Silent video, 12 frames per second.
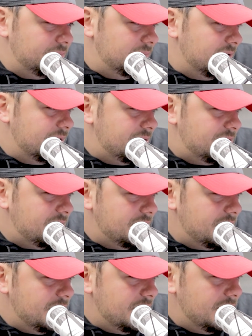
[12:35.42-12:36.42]
Let's
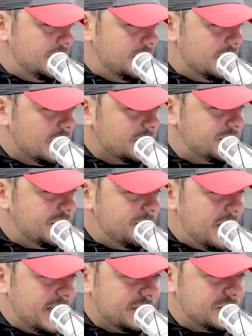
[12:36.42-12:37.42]
see, RC
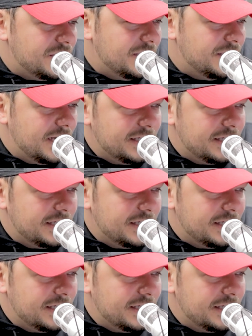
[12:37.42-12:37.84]
Bashin,